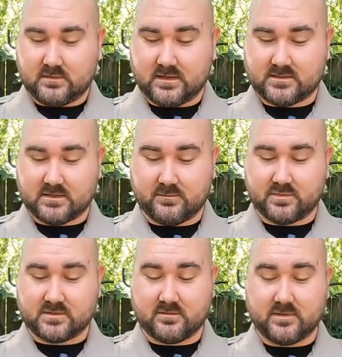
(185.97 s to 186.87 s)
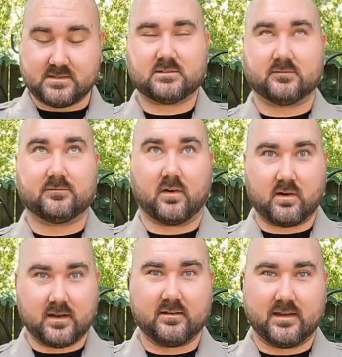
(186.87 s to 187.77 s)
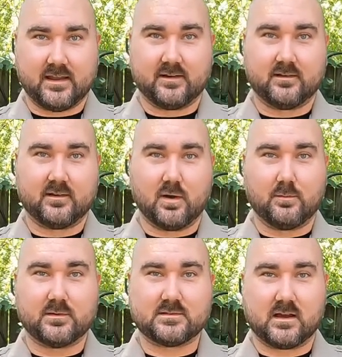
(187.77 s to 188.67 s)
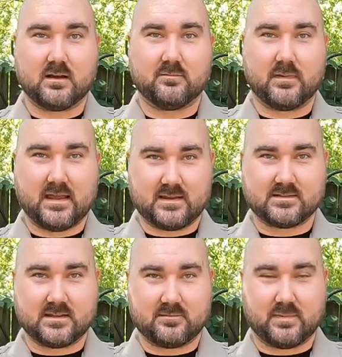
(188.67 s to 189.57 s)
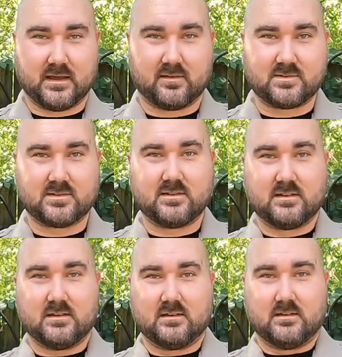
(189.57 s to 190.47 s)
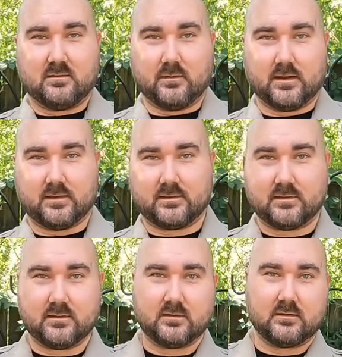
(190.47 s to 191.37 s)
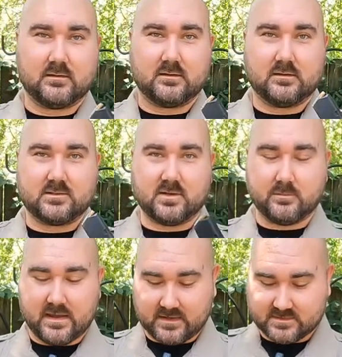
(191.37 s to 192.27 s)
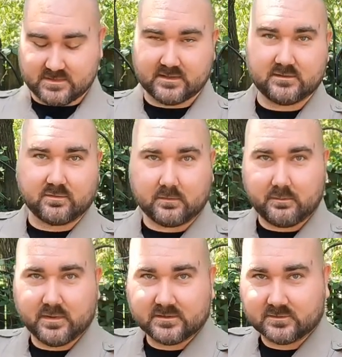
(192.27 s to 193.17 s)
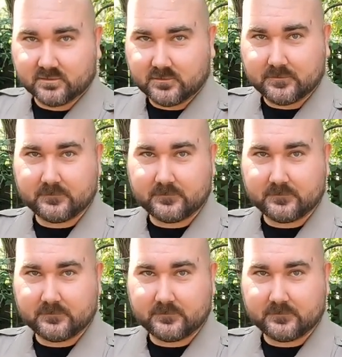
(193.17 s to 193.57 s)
Next up is going to be a Safariland open top magazine pouch with 2 magazines for my pistol,